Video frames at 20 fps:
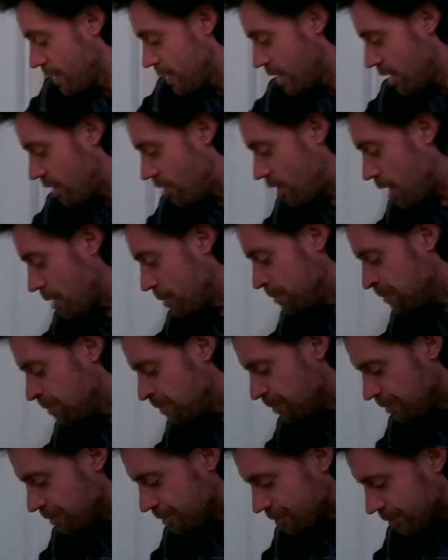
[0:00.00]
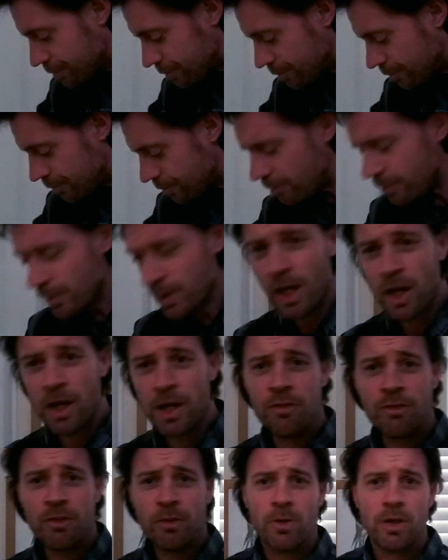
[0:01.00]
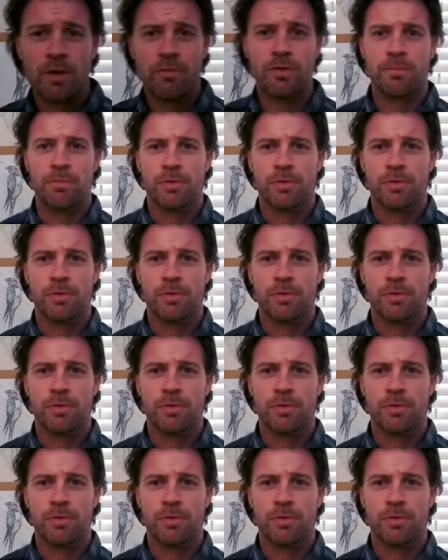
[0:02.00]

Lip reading: So I used to work for a